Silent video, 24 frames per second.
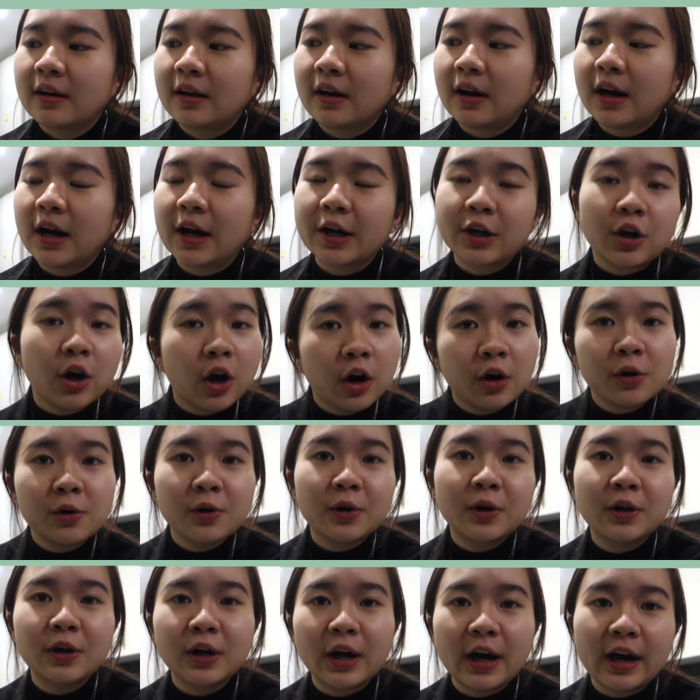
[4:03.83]
I
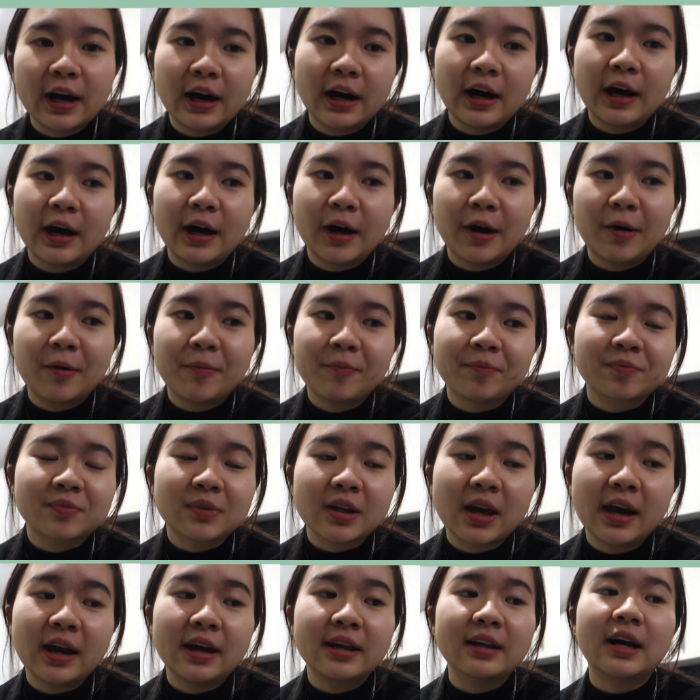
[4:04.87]
cook,
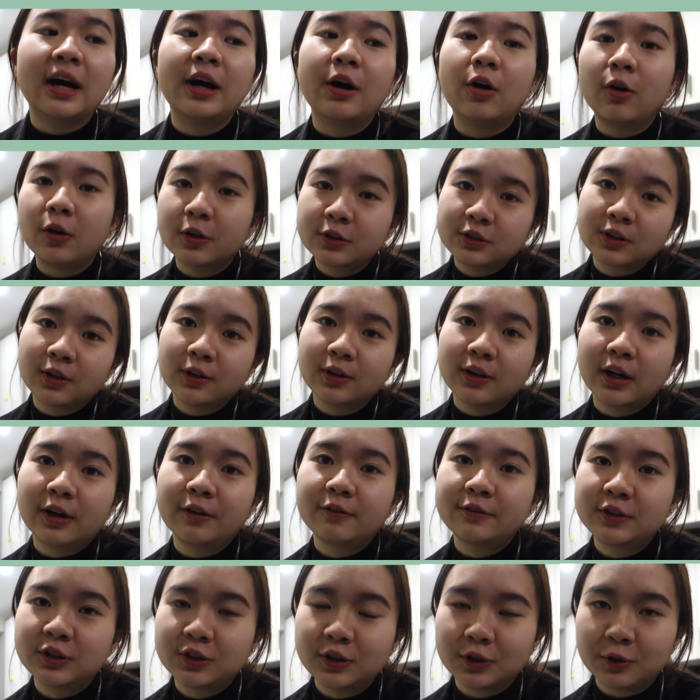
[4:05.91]
and I also
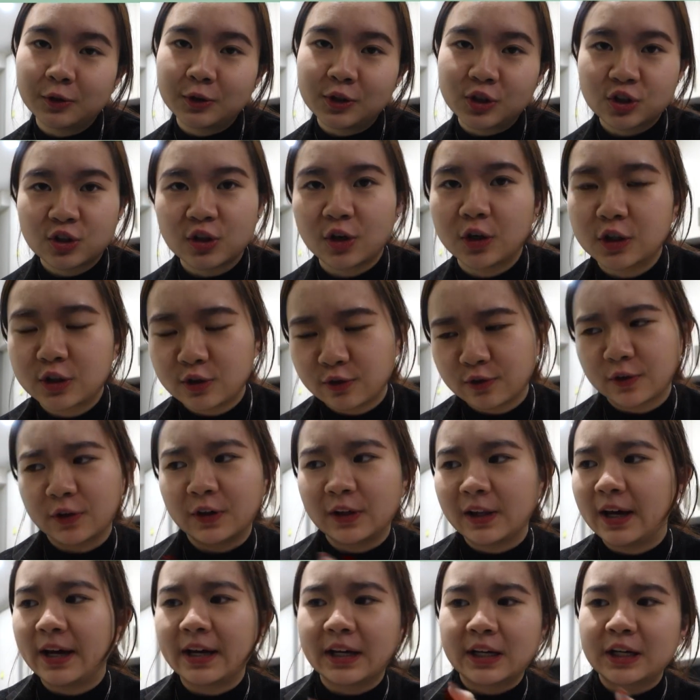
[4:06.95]
love to search for
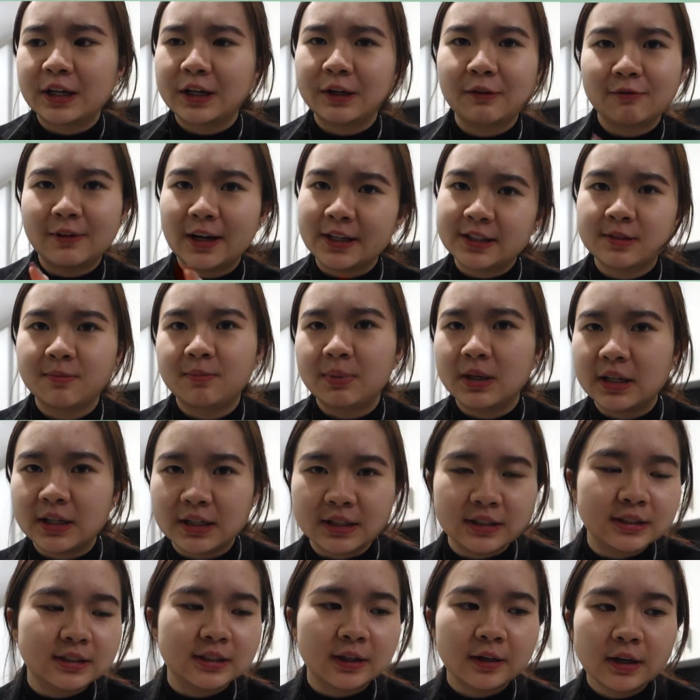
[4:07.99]

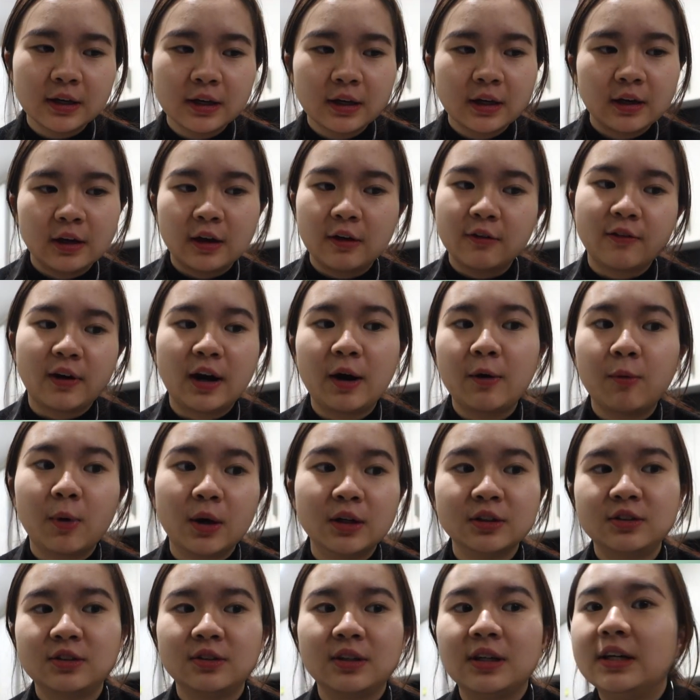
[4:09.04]
recipes if I
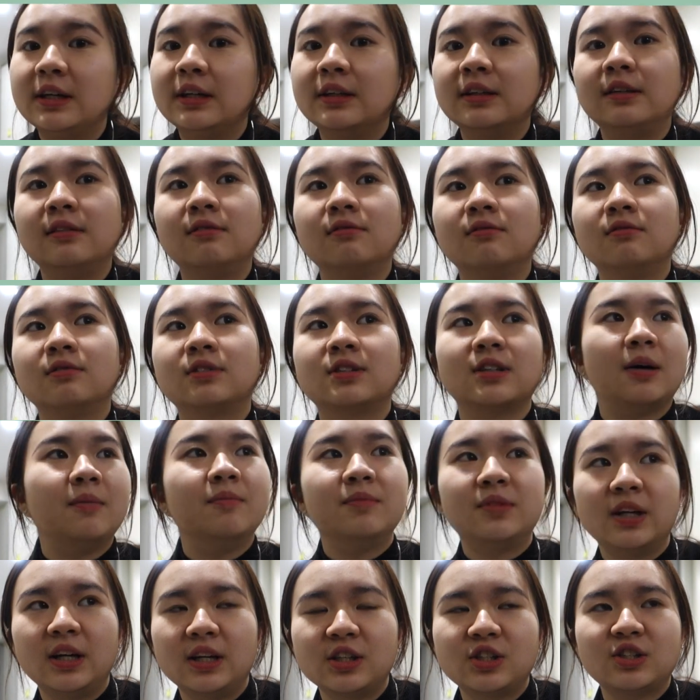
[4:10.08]
want to eat some
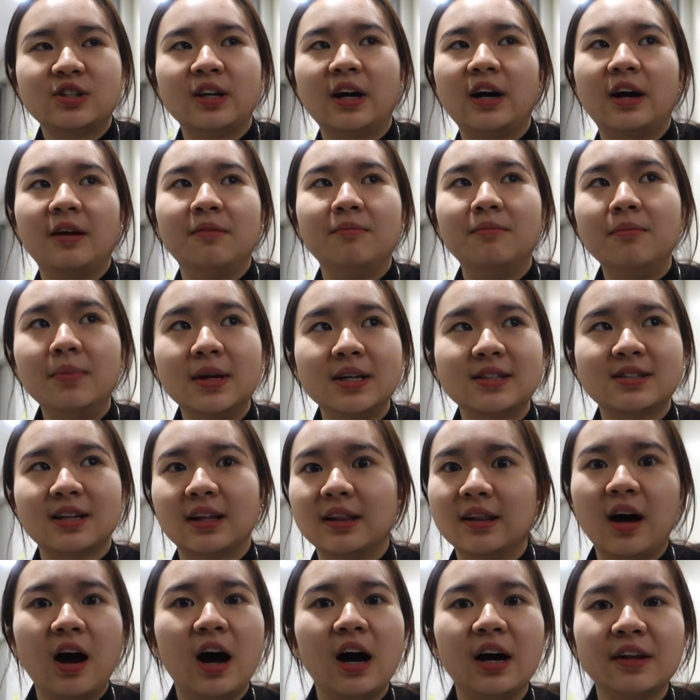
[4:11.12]
dish that I miss a
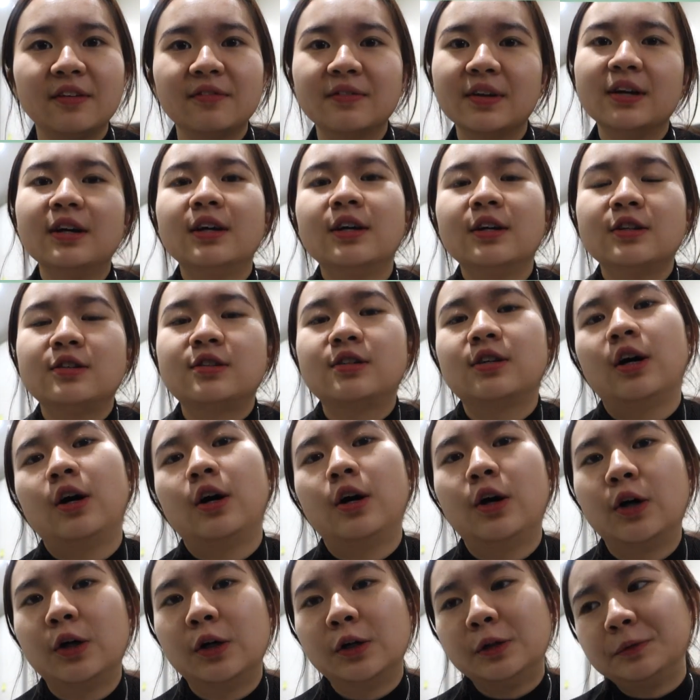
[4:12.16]
lot.
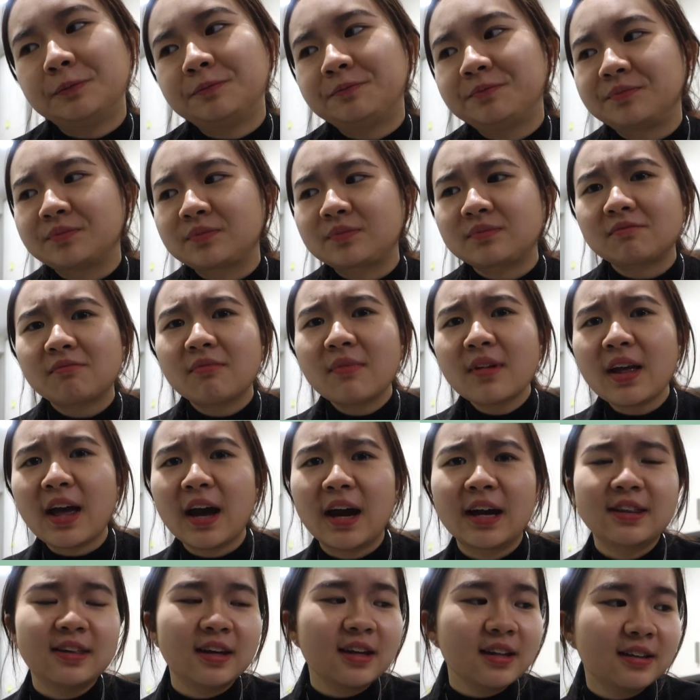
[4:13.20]
So
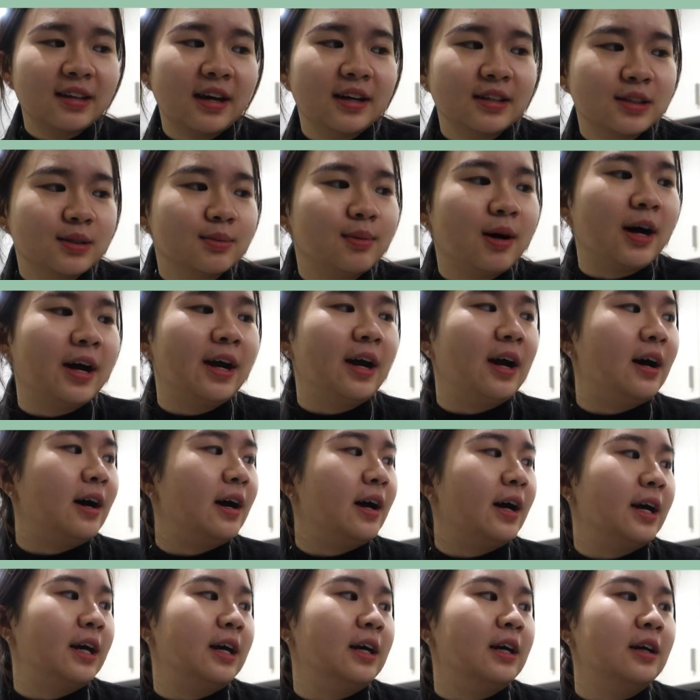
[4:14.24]
I think that's why
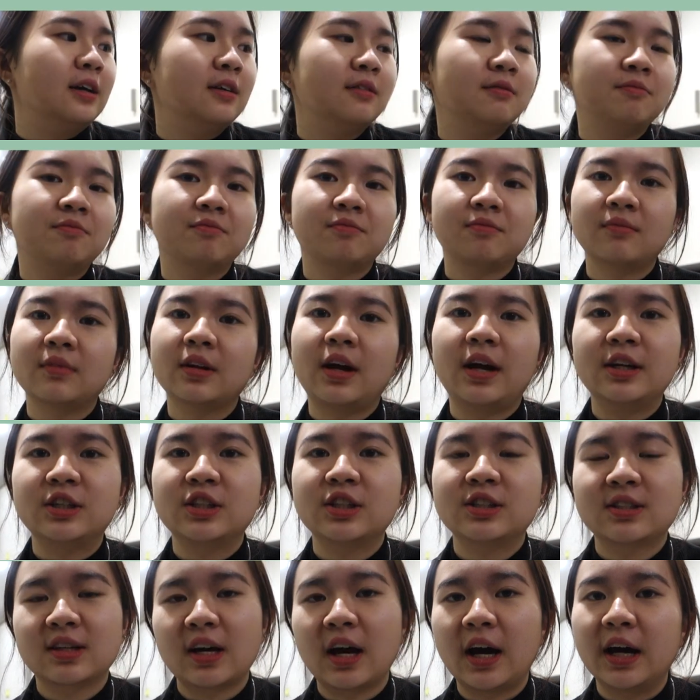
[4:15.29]
I
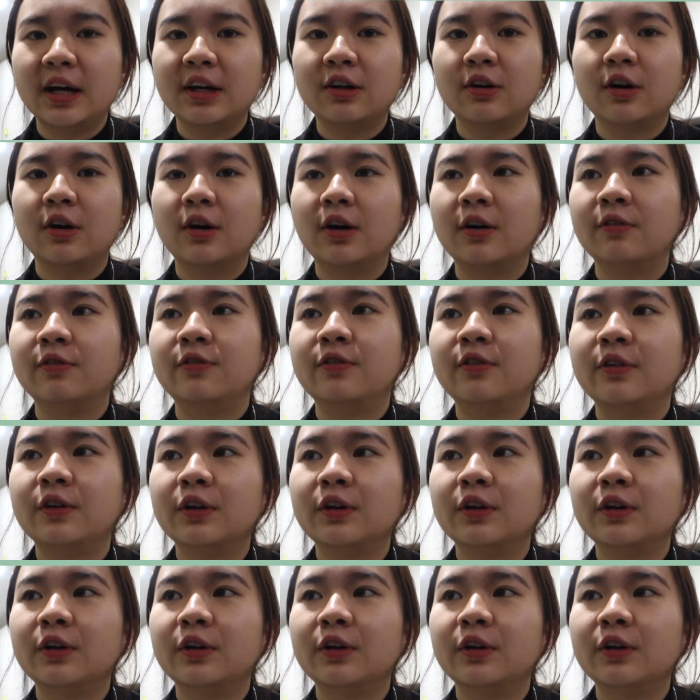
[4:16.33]
just kind of